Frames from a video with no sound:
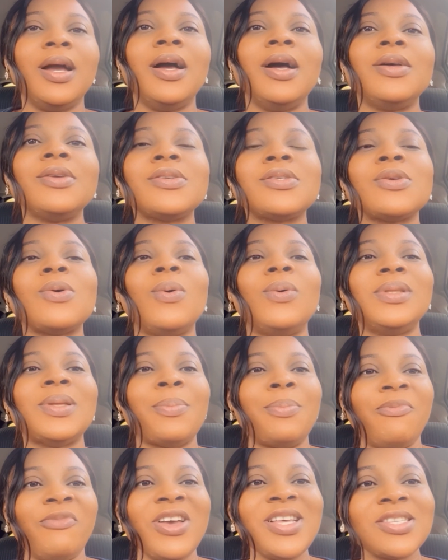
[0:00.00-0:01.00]
So,
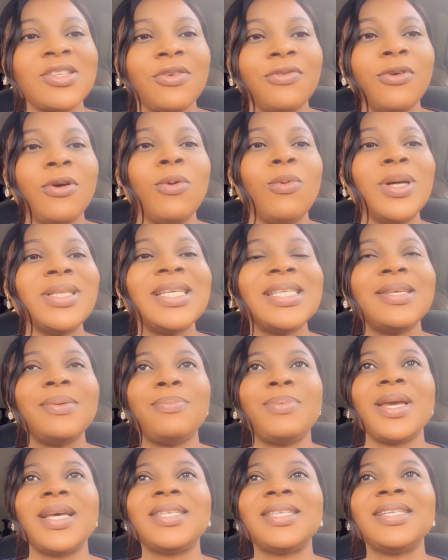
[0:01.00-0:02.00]
first of all, what is a
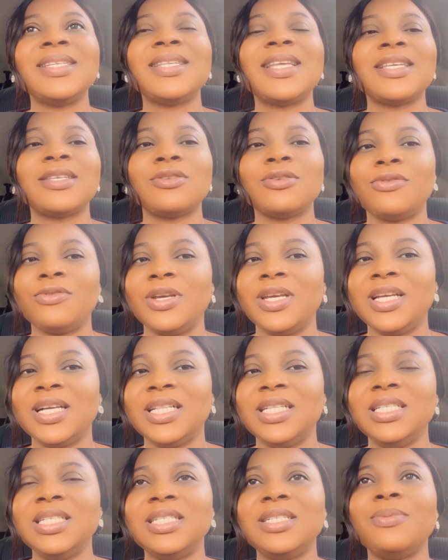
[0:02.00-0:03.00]
Pearson test of
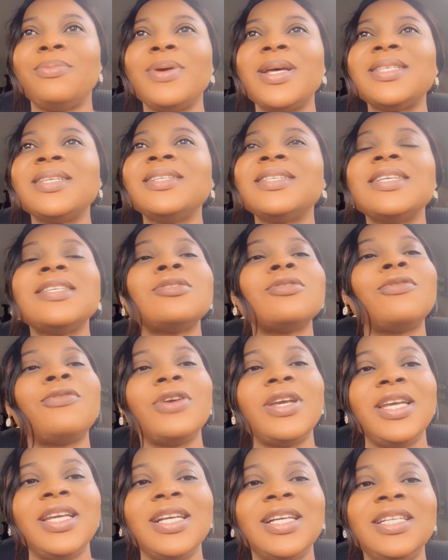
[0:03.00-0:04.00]
English? The Pearson test of
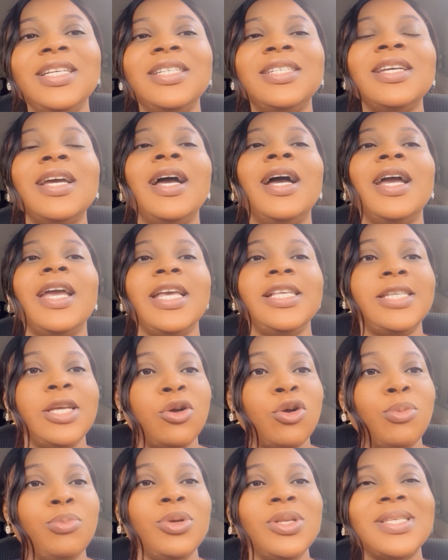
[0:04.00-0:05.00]
English is a
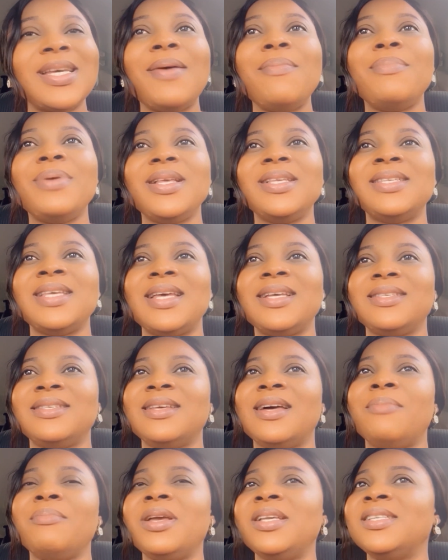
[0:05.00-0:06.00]
computer-based
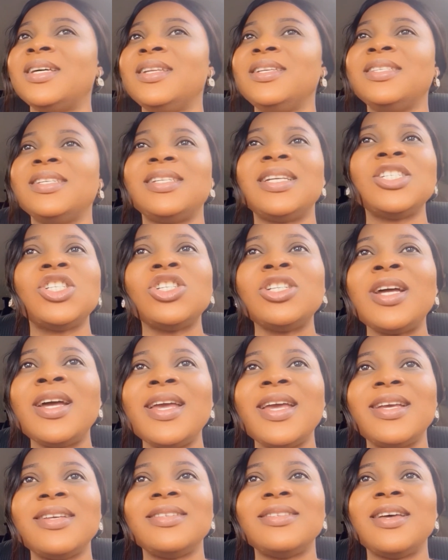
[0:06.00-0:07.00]
exam. It's an international
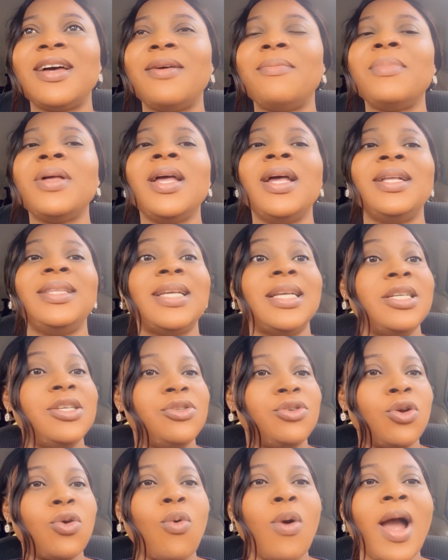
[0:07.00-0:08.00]
exam that
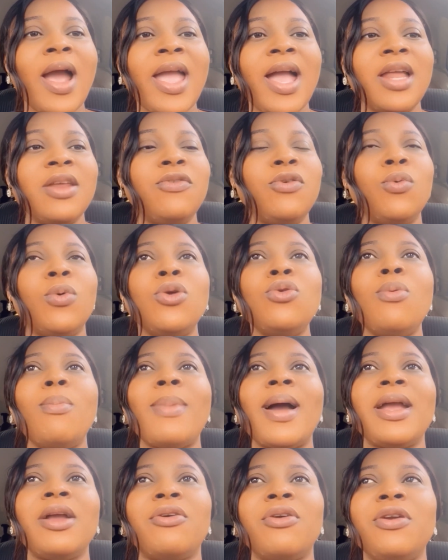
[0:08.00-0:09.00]
is required if you want to
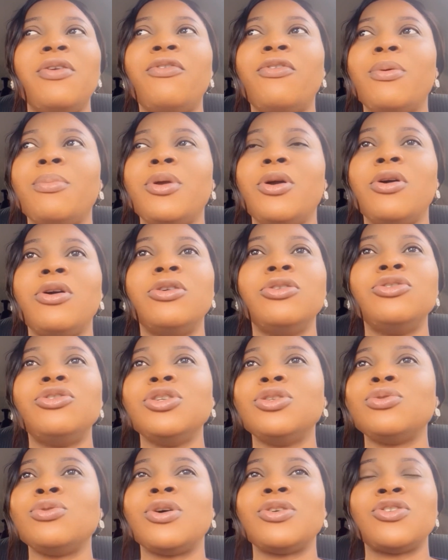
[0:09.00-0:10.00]
migrate from your
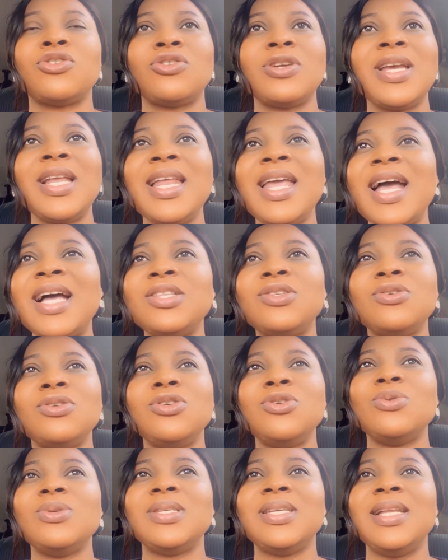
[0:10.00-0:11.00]
country to Australia, to
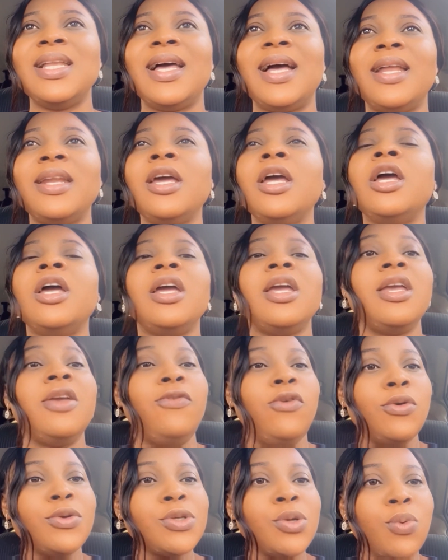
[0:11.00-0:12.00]
New Zealand.
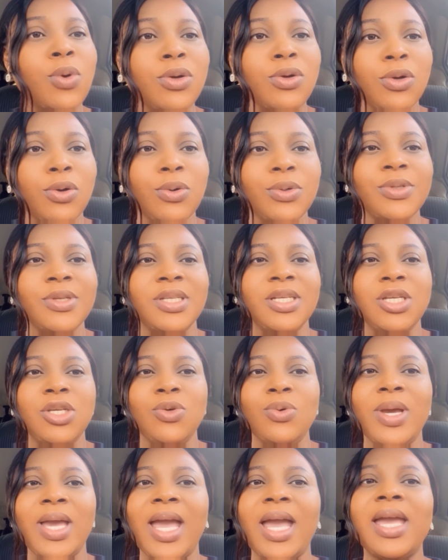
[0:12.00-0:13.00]
If you also want to go to
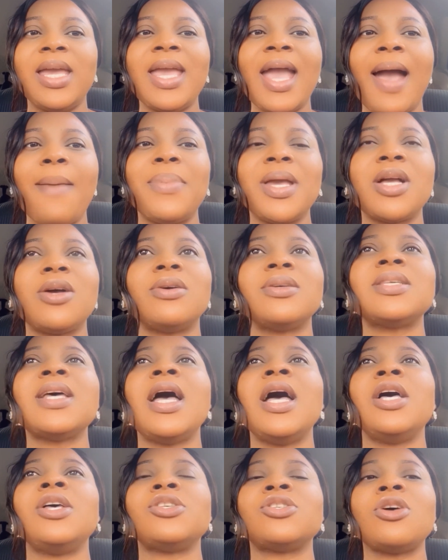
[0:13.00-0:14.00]
the UK, because
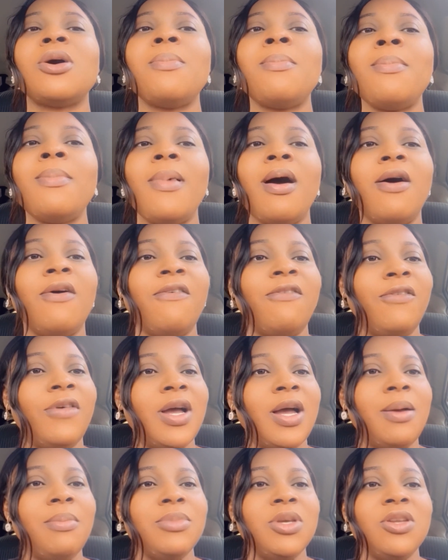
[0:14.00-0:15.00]
some of
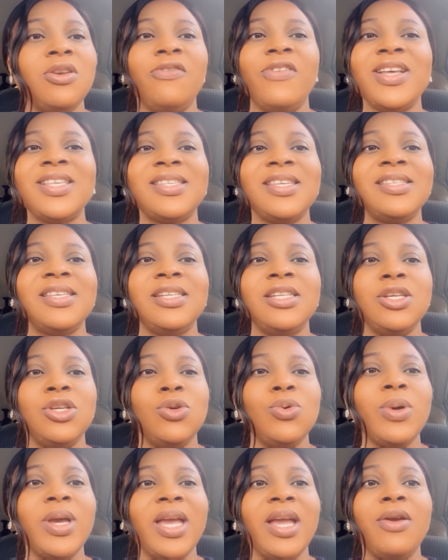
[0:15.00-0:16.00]
universities in
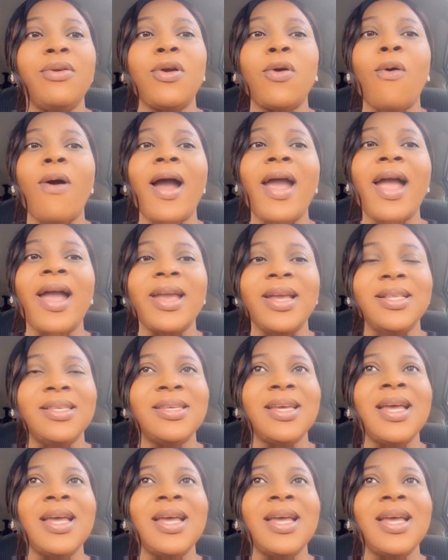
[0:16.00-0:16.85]
the UK require it,